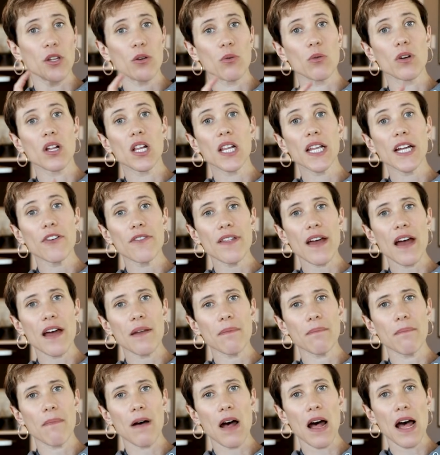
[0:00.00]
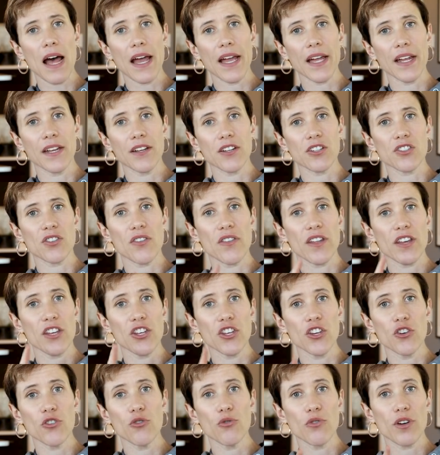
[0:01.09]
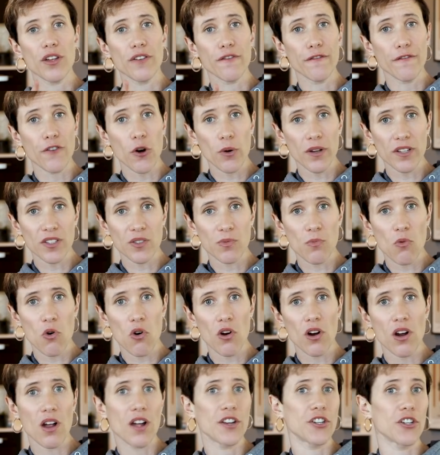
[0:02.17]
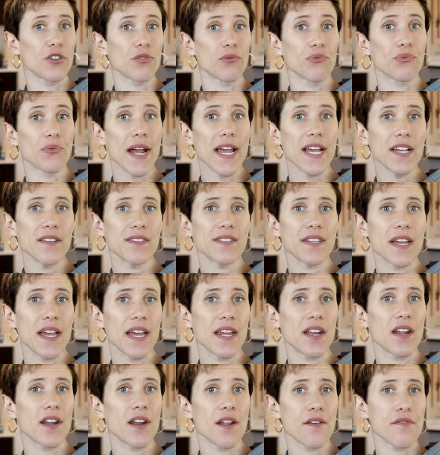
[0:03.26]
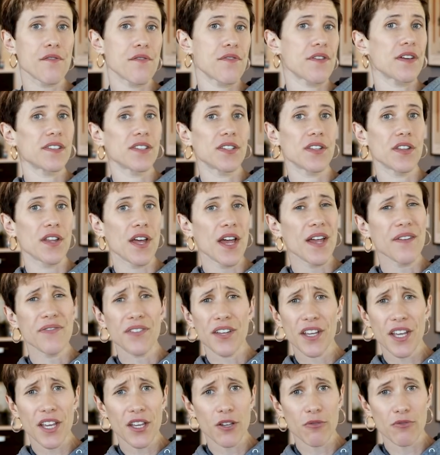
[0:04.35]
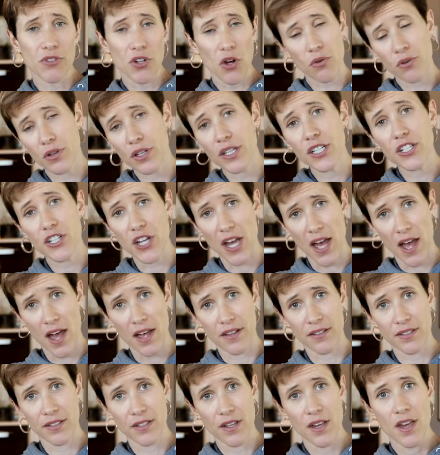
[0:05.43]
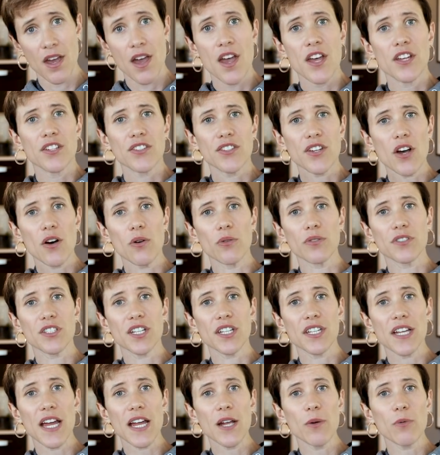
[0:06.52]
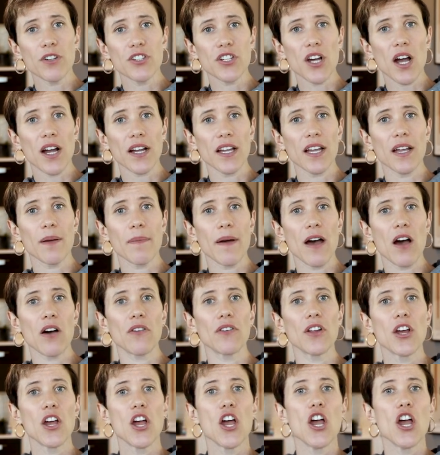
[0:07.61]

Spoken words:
you clear that mind so that you can focus more on your race and on other things in life that get you totally jazzed. So today we're talking about